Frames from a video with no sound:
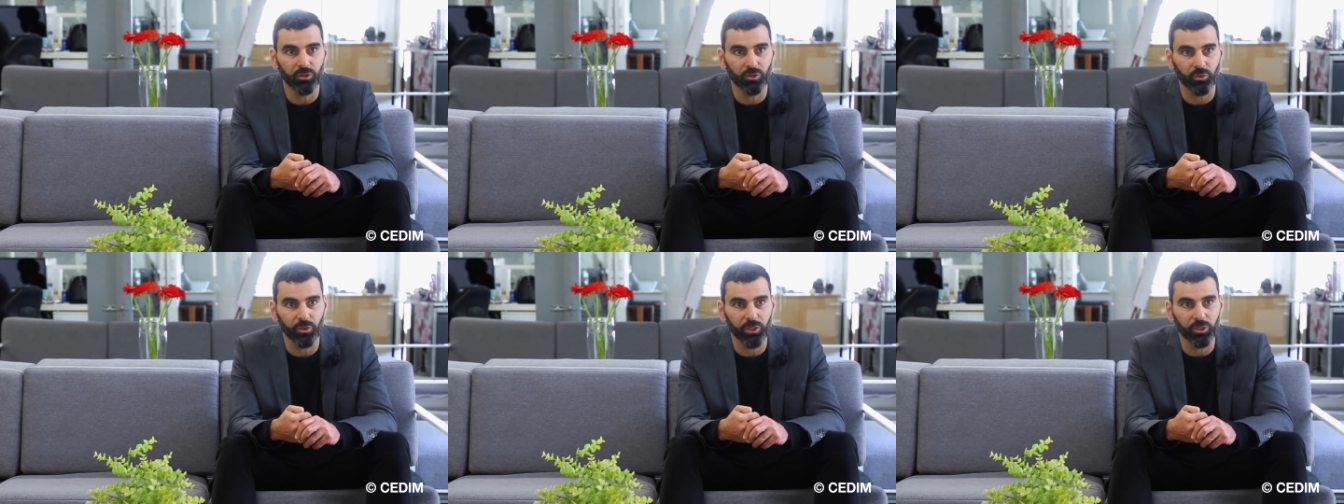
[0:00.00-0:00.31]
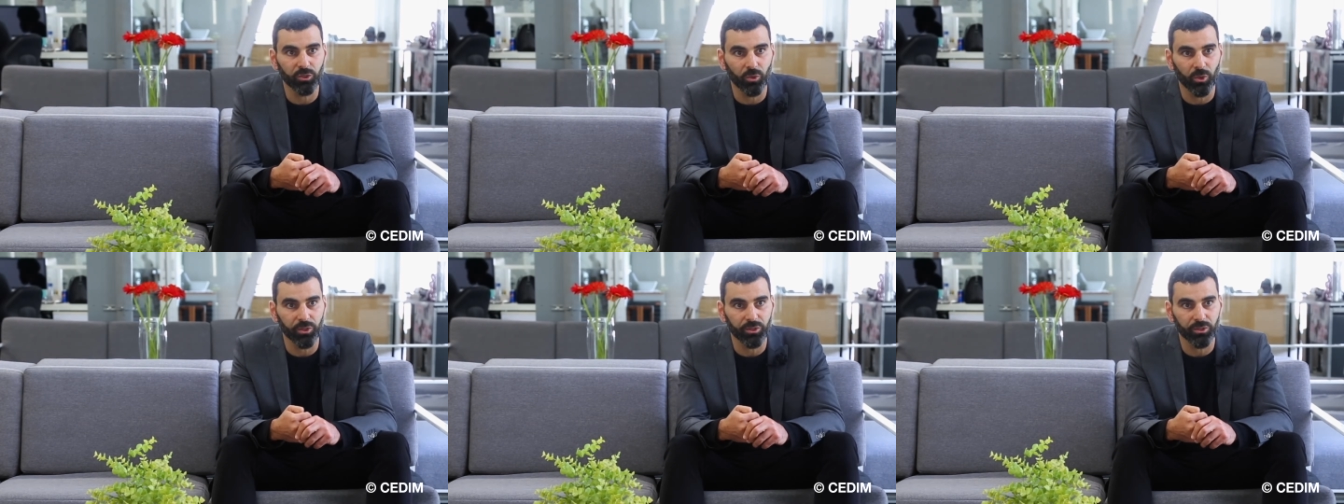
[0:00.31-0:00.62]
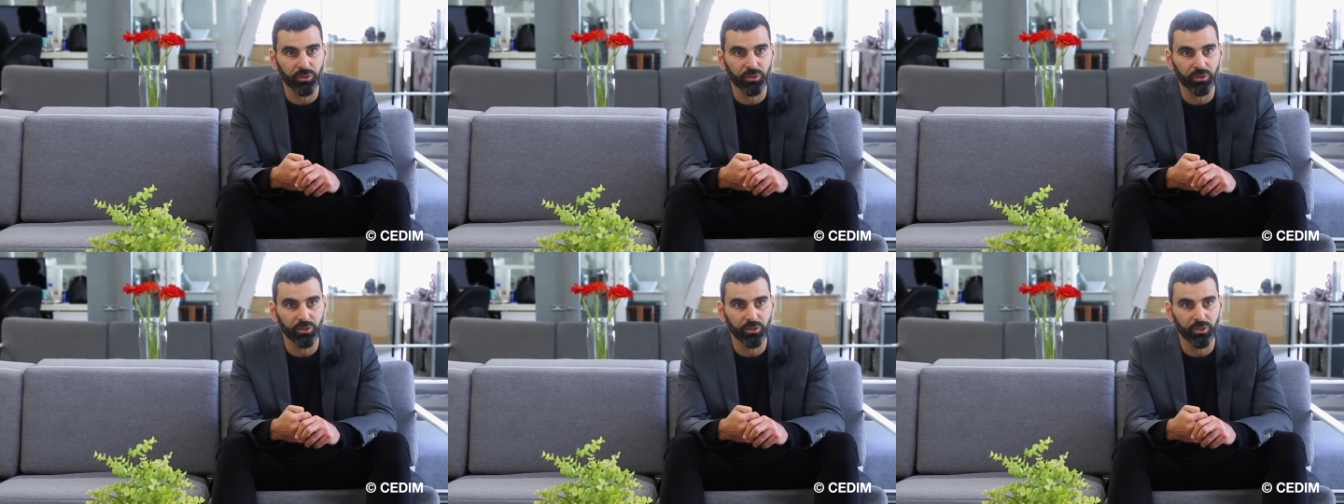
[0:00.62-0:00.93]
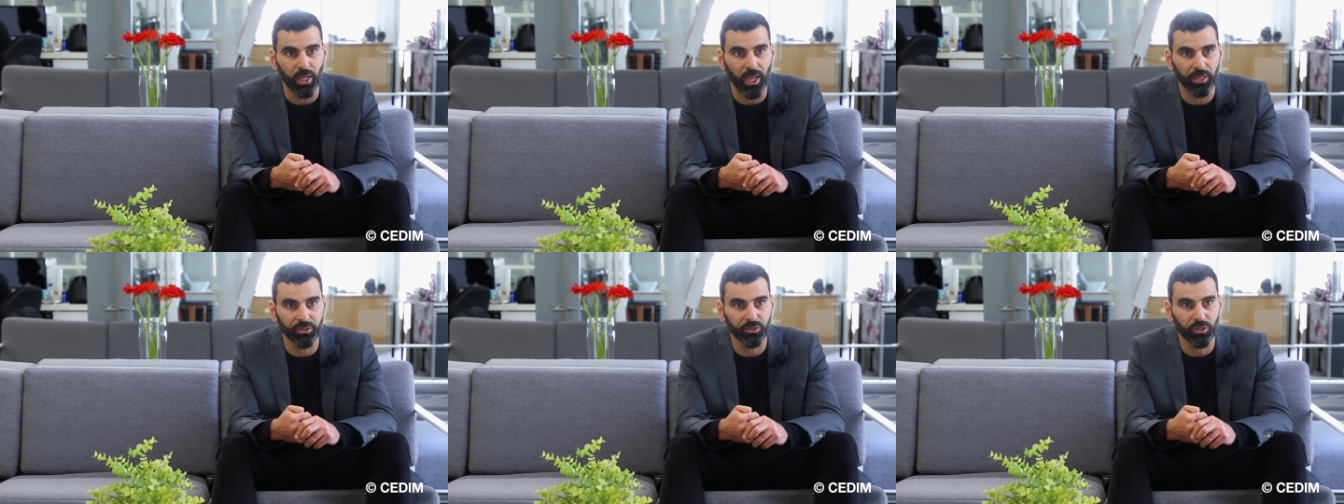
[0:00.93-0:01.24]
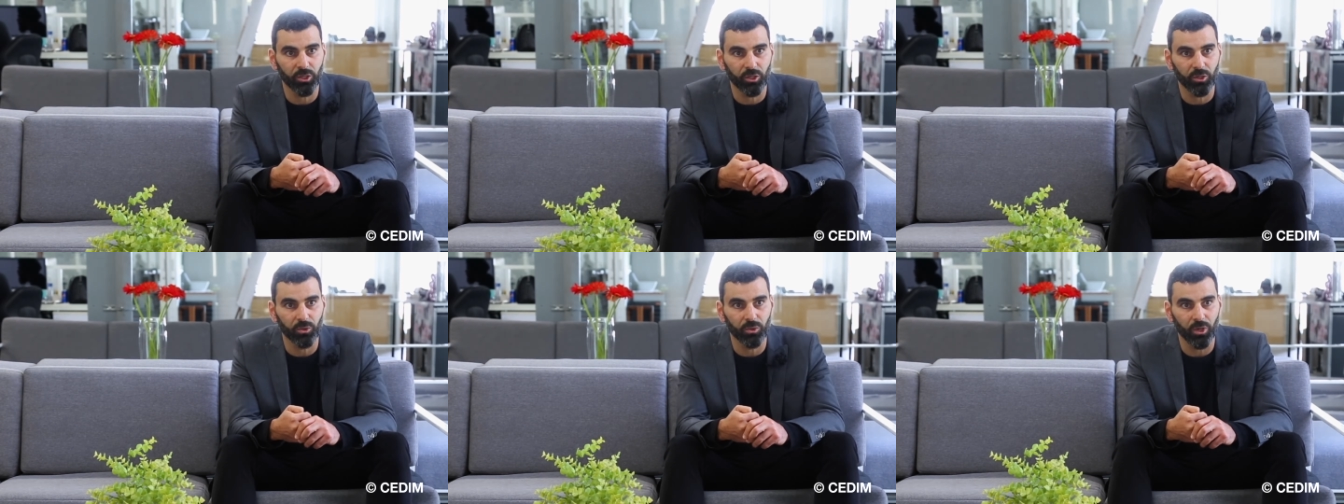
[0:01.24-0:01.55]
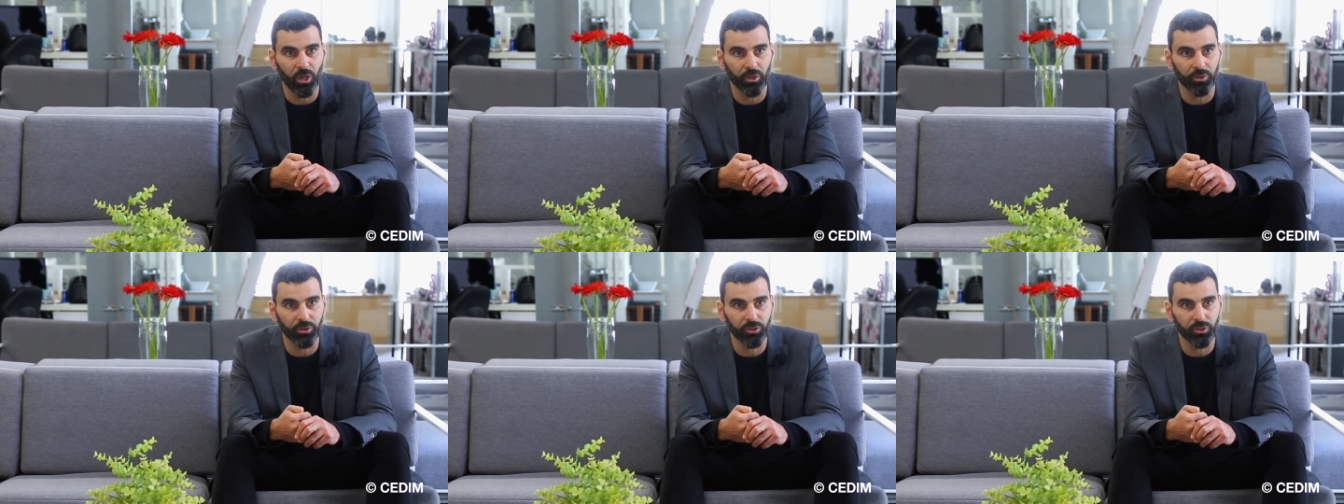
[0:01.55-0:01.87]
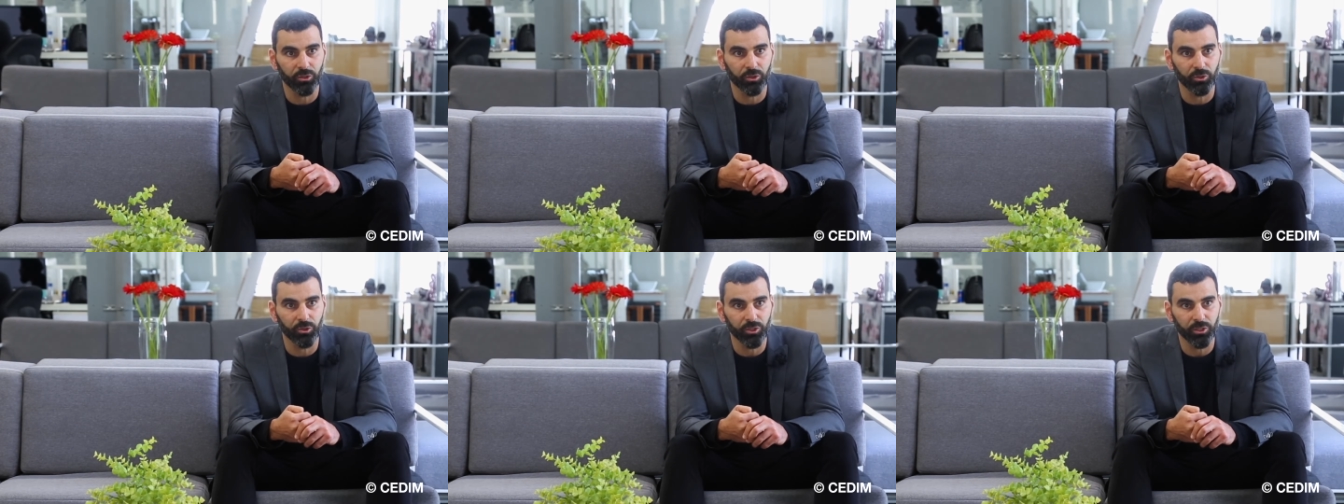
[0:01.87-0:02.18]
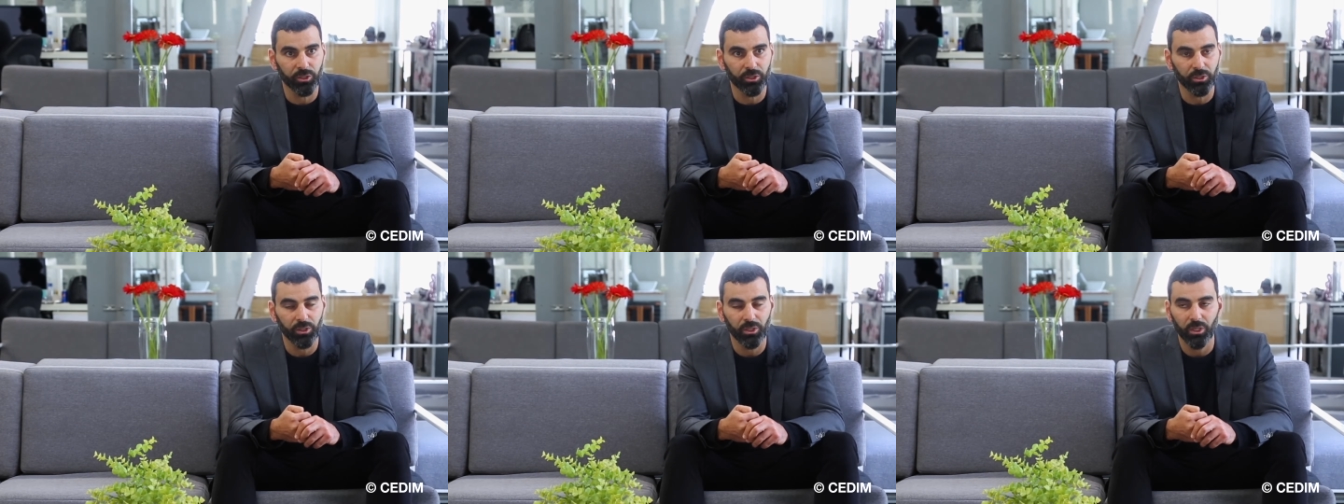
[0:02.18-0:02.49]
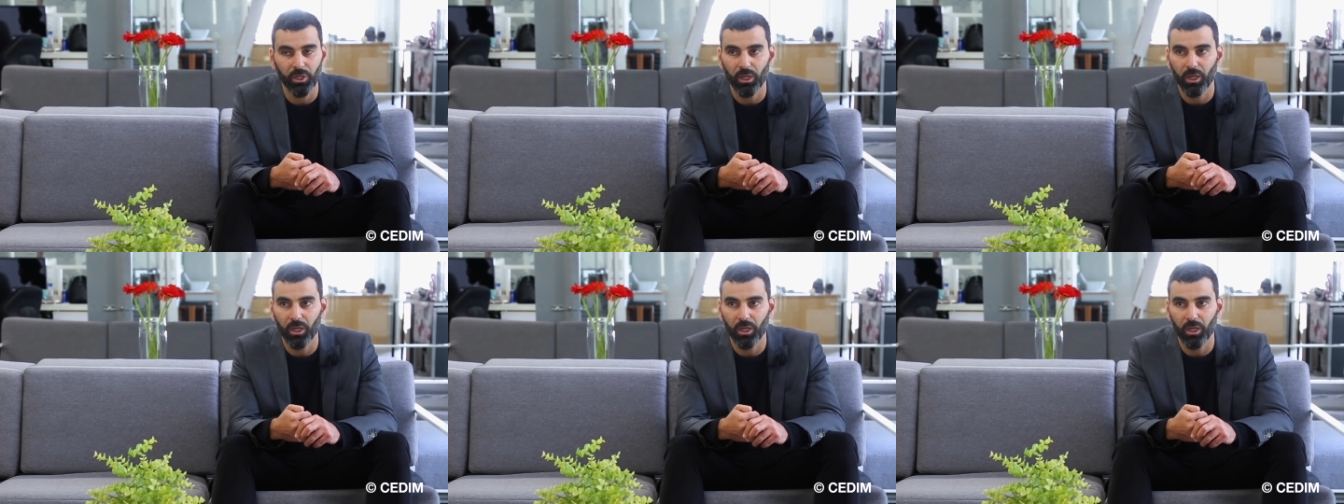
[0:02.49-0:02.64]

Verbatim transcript: and the resources to execute on the solution?